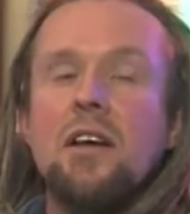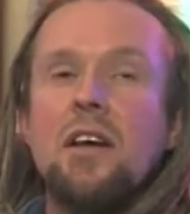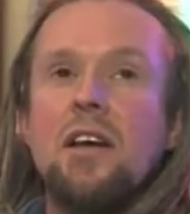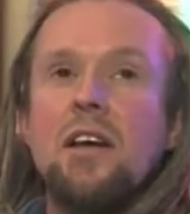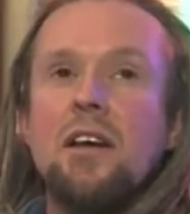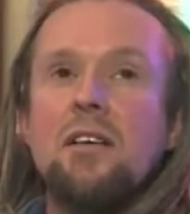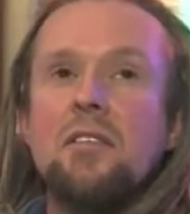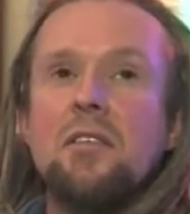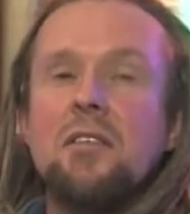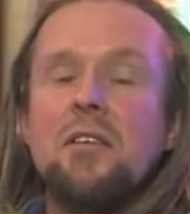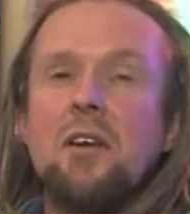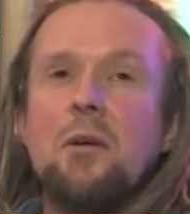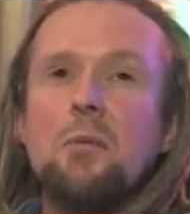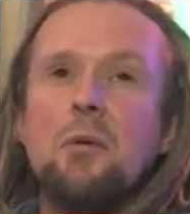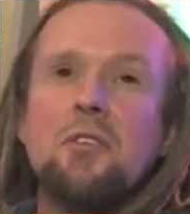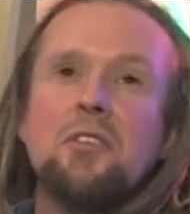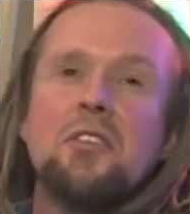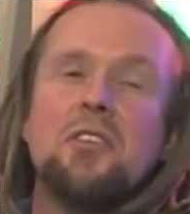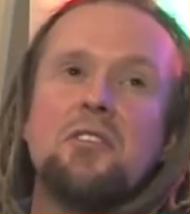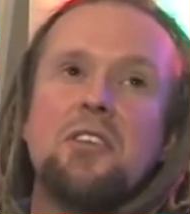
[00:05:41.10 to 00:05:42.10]
Uh, I
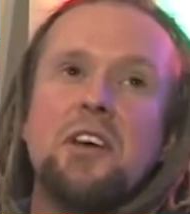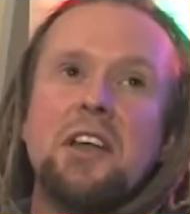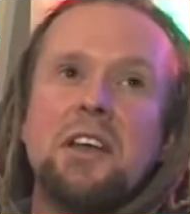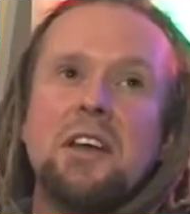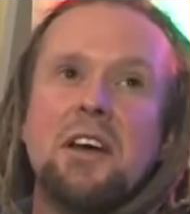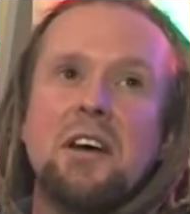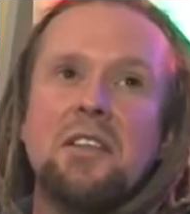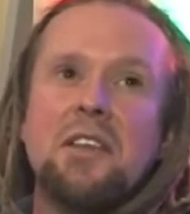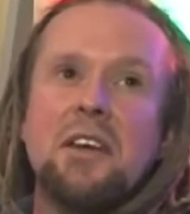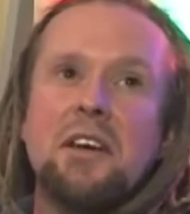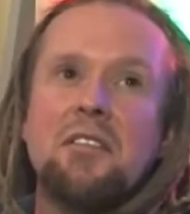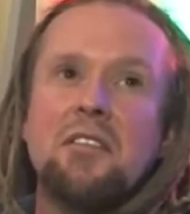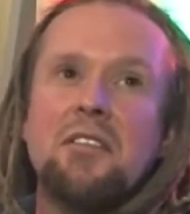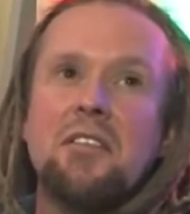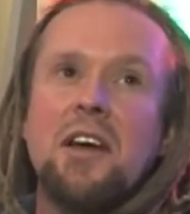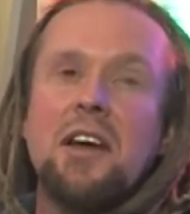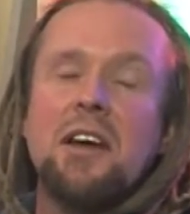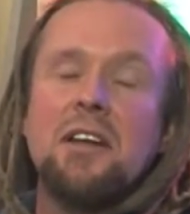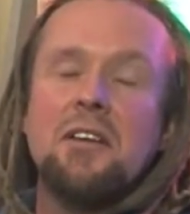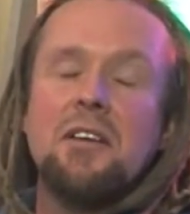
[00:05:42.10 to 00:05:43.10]
watched a video the other
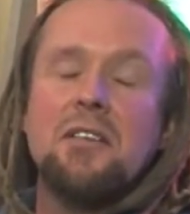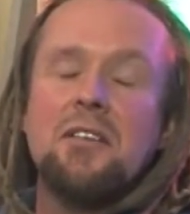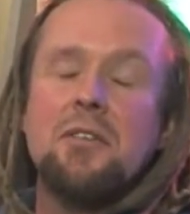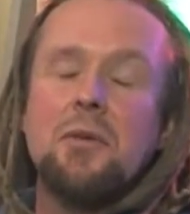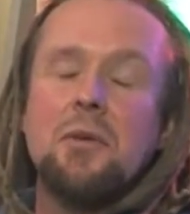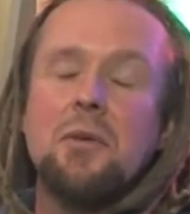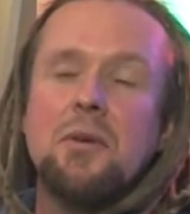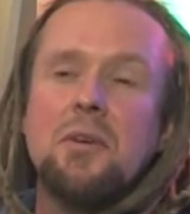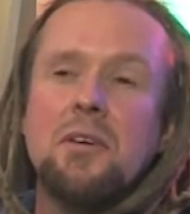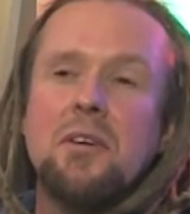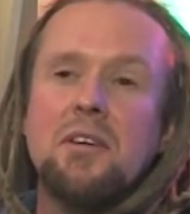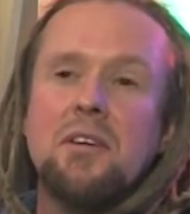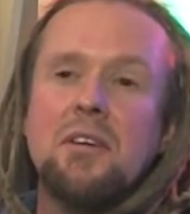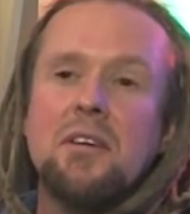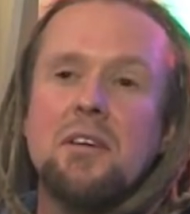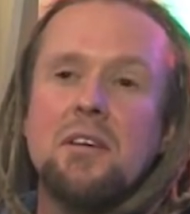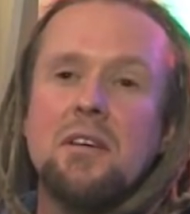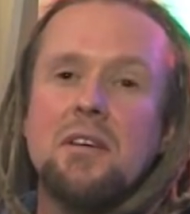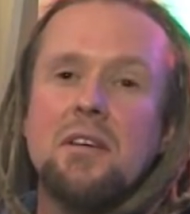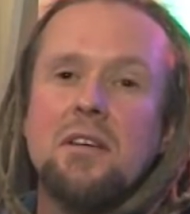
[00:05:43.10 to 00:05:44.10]
day, and I thought
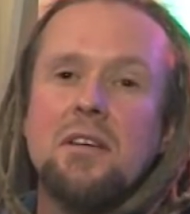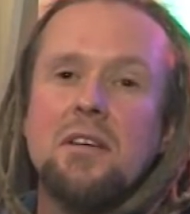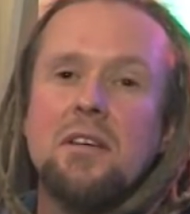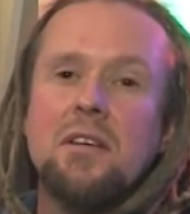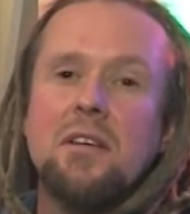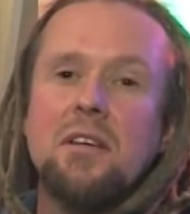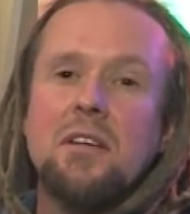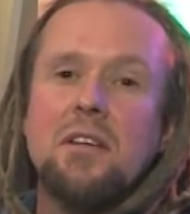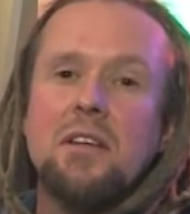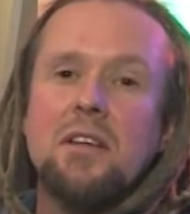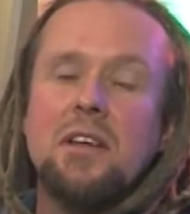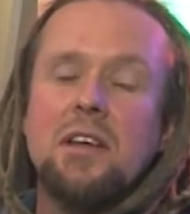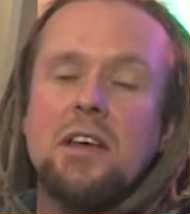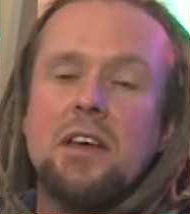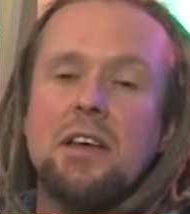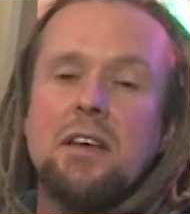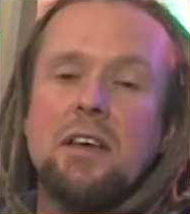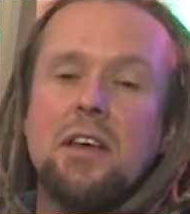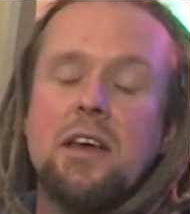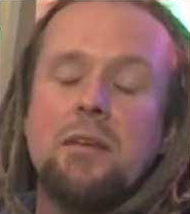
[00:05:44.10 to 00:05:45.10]

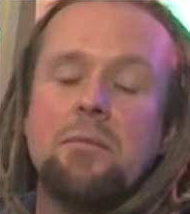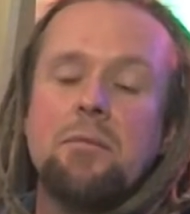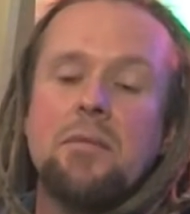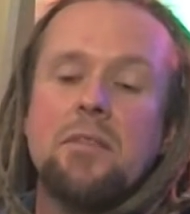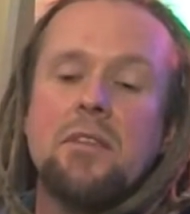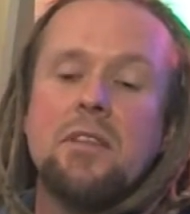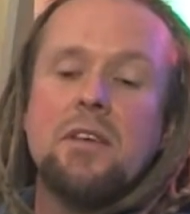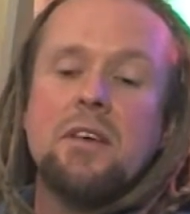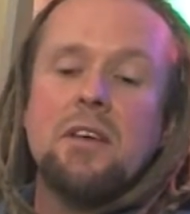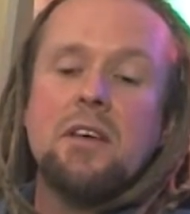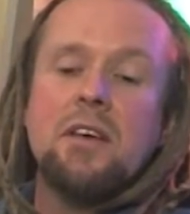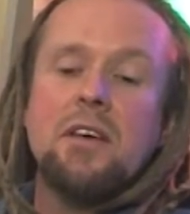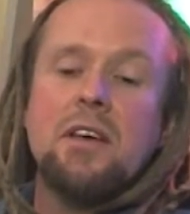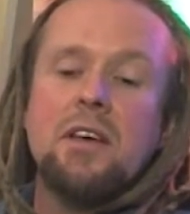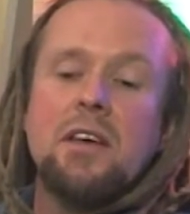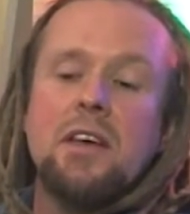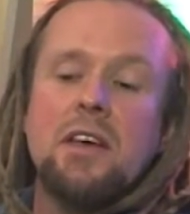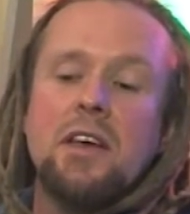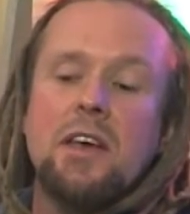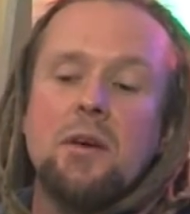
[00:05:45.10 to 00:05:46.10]
it it,
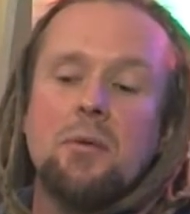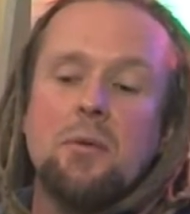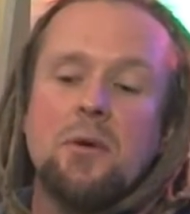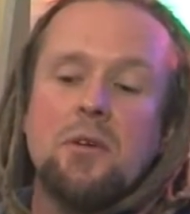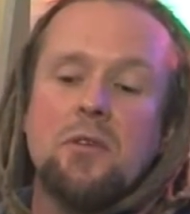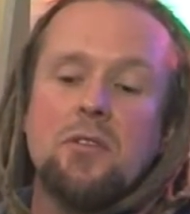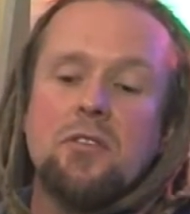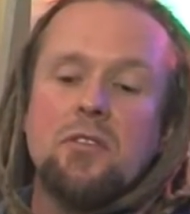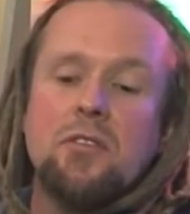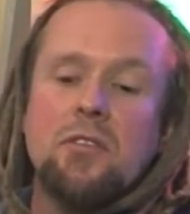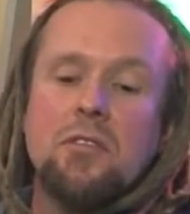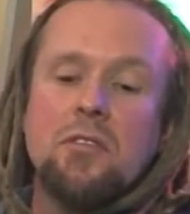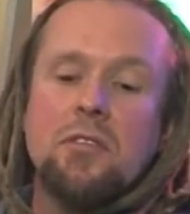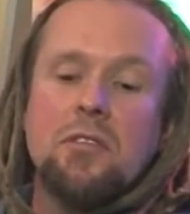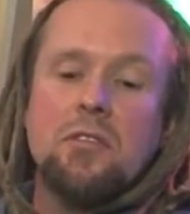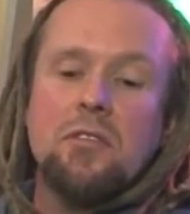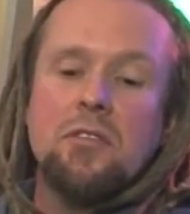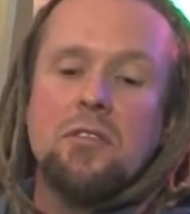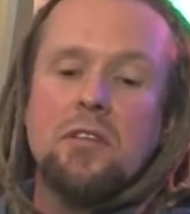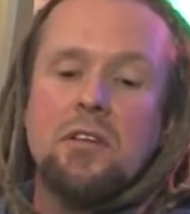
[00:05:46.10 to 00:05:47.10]
it
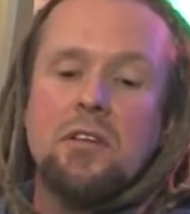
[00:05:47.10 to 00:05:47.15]
was